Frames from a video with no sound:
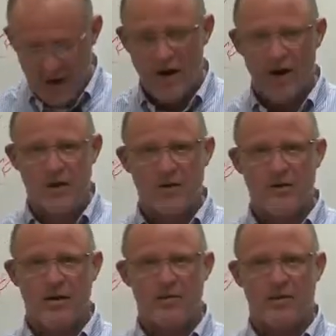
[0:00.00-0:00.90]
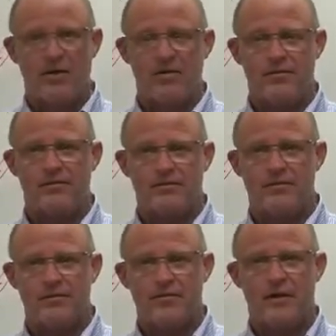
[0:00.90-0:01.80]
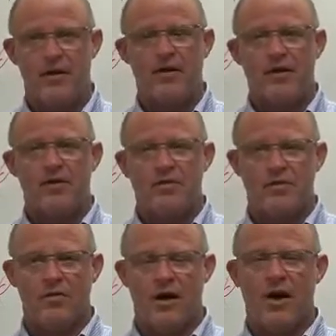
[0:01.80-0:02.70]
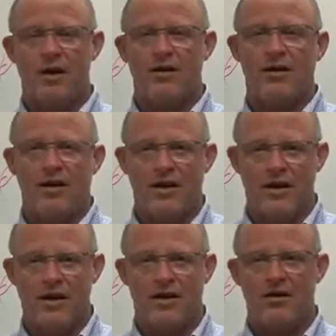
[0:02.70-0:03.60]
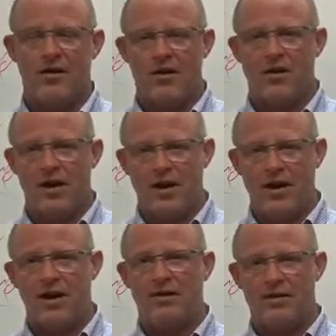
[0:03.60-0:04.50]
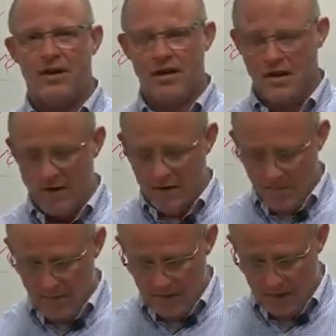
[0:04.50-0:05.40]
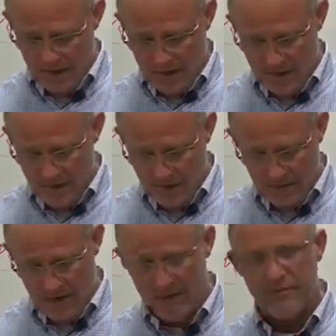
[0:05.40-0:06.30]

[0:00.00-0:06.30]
on a commitment. Do not end on anything but a commitment.